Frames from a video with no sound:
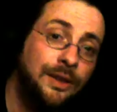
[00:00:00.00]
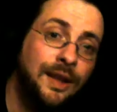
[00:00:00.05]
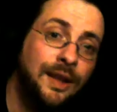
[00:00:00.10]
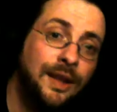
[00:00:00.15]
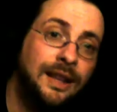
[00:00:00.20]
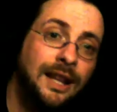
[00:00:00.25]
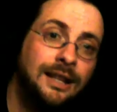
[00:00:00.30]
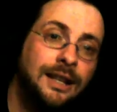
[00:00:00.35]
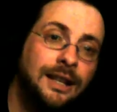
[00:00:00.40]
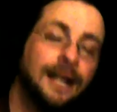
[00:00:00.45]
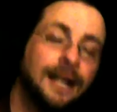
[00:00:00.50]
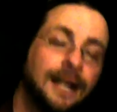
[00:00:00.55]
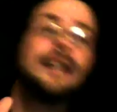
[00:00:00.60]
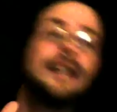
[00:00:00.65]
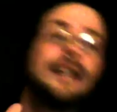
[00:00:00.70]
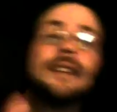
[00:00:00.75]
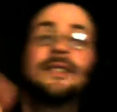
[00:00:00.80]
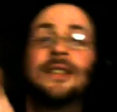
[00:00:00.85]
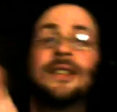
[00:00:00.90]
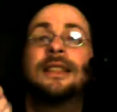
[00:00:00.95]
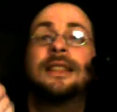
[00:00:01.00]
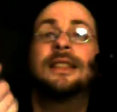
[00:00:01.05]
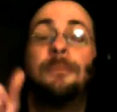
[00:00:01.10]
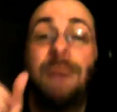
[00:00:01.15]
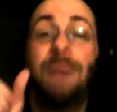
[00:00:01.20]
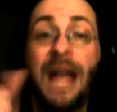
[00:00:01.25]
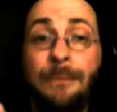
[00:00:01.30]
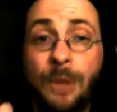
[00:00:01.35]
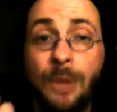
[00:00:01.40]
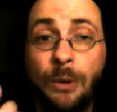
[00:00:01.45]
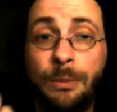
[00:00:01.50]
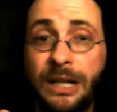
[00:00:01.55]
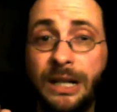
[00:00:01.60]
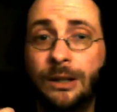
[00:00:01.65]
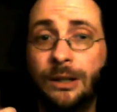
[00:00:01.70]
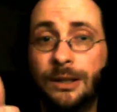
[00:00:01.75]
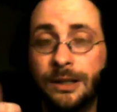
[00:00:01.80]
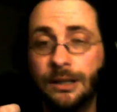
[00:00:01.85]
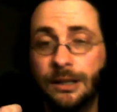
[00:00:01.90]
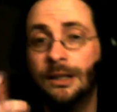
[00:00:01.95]
thing that because the
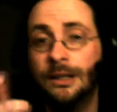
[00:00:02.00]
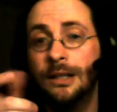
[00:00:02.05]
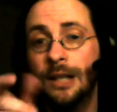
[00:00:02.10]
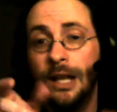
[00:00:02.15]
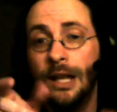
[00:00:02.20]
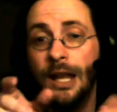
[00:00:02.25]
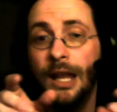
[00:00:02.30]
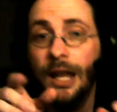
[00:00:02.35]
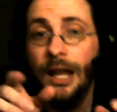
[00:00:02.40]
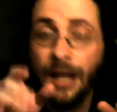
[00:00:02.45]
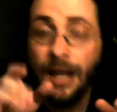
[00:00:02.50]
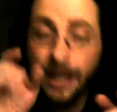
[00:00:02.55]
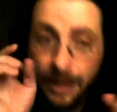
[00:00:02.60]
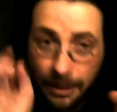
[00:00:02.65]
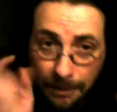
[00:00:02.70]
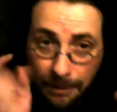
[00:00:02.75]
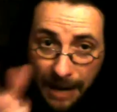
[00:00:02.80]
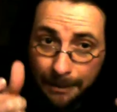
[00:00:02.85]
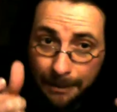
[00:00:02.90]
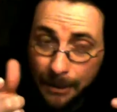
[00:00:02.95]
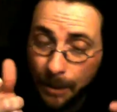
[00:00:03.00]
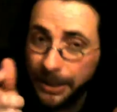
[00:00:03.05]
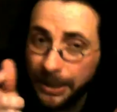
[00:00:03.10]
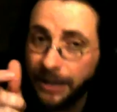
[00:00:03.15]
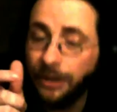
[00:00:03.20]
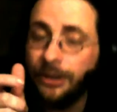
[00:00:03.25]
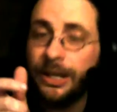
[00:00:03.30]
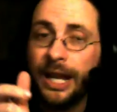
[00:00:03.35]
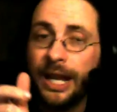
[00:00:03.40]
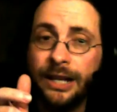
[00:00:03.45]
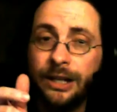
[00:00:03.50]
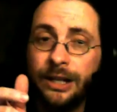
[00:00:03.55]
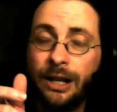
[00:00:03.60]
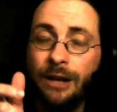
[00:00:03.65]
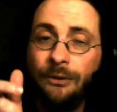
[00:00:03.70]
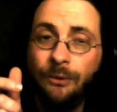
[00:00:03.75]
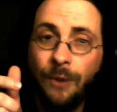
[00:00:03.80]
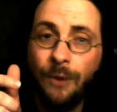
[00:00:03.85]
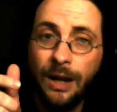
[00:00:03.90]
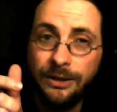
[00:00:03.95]
Batmobile,
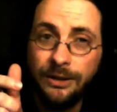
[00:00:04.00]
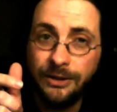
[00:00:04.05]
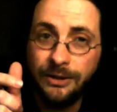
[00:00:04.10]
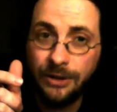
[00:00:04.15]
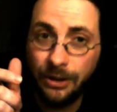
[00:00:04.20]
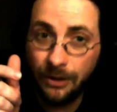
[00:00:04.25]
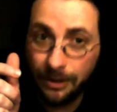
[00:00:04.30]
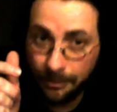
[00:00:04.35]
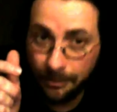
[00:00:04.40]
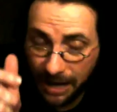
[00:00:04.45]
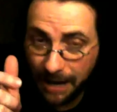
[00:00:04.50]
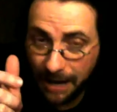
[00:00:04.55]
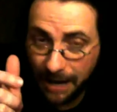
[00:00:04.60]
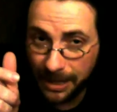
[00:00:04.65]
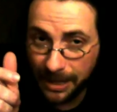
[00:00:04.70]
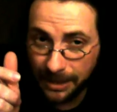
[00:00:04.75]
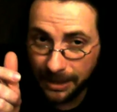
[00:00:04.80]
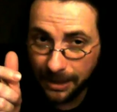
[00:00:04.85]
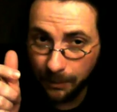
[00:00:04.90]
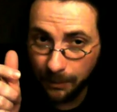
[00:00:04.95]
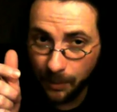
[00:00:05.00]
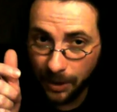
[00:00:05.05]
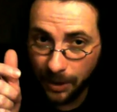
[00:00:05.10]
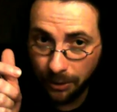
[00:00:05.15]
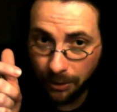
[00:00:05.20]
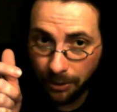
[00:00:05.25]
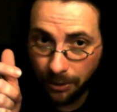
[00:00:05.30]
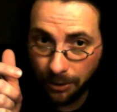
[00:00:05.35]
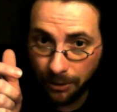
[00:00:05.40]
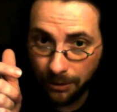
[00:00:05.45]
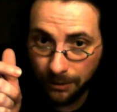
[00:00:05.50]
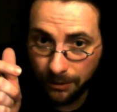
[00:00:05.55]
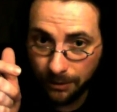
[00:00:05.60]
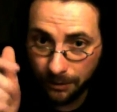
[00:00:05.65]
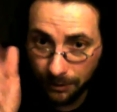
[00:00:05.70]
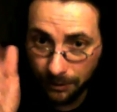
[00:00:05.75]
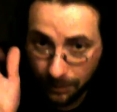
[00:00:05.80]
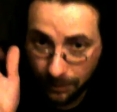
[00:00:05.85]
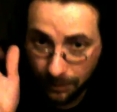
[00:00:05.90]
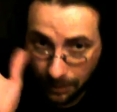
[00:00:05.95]
Gandalf, Wildstar, and Batman come with
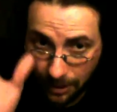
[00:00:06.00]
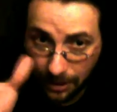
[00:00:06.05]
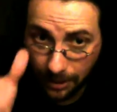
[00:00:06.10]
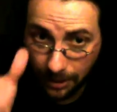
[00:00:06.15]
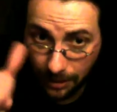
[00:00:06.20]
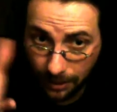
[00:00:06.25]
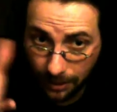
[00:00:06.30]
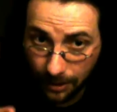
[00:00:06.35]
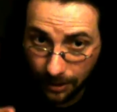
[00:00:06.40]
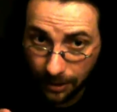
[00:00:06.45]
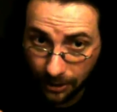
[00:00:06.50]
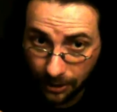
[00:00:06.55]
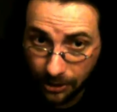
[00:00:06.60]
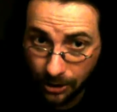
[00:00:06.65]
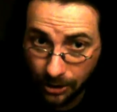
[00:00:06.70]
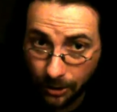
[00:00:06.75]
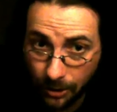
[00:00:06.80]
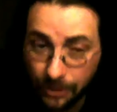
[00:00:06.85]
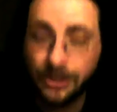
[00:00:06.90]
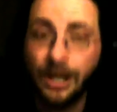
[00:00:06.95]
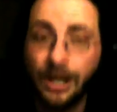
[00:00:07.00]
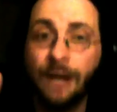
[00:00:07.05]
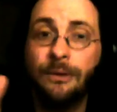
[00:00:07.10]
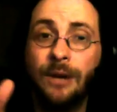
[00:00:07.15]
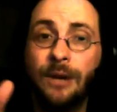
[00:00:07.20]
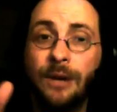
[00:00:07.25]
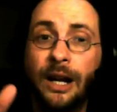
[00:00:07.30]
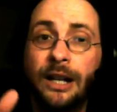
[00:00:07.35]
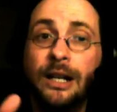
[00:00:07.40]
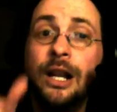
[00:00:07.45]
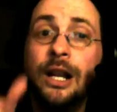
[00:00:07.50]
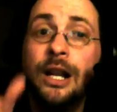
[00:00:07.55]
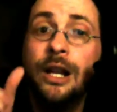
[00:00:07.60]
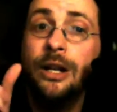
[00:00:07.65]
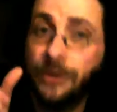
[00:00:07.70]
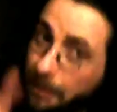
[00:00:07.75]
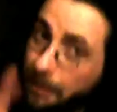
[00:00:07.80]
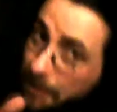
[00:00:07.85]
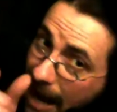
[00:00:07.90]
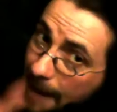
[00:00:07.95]
the starter set, right?
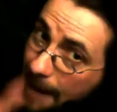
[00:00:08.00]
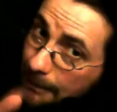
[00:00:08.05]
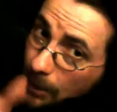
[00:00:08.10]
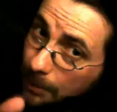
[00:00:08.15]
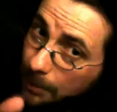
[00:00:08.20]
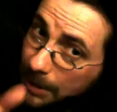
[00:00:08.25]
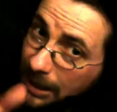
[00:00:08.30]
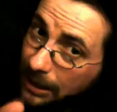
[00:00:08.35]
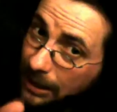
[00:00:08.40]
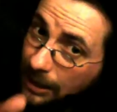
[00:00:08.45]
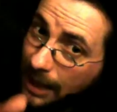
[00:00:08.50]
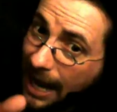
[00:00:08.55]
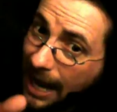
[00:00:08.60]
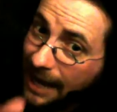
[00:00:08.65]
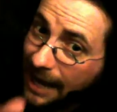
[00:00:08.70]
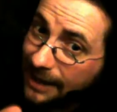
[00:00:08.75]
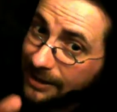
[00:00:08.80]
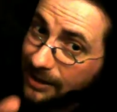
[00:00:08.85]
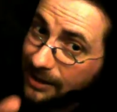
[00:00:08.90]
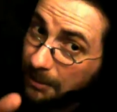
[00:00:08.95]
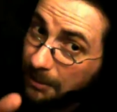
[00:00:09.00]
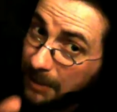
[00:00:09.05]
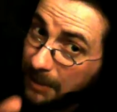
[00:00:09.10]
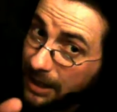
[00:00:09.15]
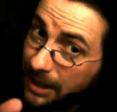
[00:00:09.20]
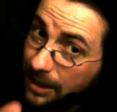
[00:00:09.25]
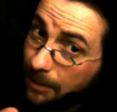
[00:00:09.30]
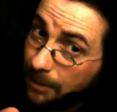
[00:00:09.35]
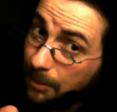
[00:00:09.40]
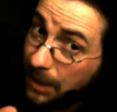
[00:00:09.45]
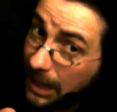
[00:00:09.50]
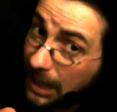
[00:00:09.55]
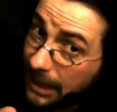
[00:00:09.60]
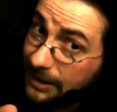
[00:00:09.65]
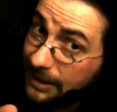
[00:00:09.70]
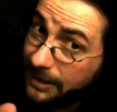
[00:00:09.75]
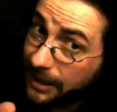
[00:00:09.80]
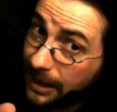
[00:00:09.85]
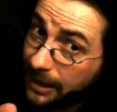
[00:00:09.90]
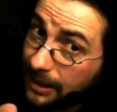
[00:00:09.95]
So the Batmobile has to be the
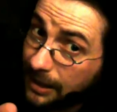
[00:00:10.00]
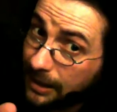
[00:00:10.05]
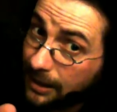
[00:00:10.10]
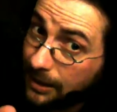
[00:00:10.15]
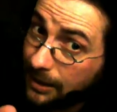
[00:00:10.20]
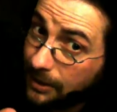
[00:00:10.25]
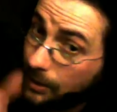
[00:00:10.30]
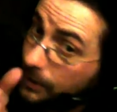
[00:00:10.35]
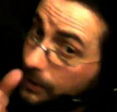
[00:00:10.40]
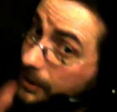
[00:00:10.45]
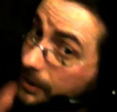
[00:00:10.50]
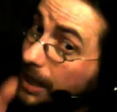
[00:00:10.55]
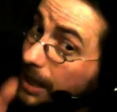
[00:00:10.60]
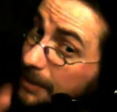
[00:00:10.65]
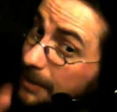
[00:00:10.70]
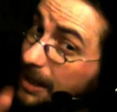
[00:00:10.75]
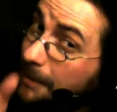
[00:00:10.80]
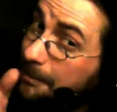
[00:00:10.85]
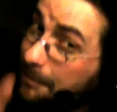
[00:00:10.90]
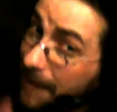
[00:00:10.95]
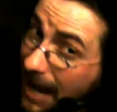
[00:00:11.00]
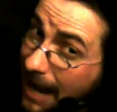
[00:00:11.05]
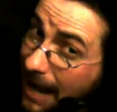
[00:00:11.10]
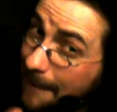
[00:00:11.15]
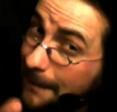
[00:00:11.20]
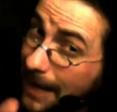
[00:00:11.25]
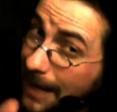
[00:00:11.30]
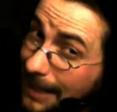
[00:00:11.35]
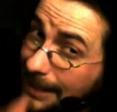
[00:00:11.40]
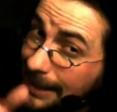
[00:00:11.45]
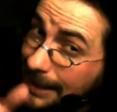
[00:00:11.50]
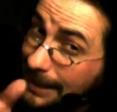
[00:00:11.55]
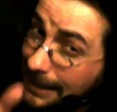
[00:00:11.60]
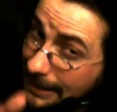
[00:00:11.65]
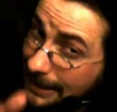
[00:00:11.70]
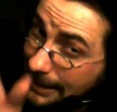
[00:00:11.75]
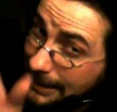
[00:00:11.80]
playset, so it's got to be a Batman